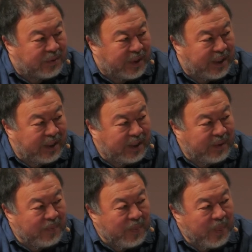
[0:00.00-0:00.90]
in the way
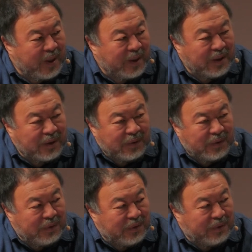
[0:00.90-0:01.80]

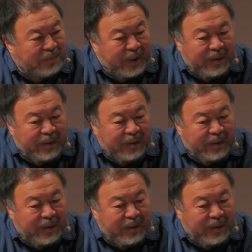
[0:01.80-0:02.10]
to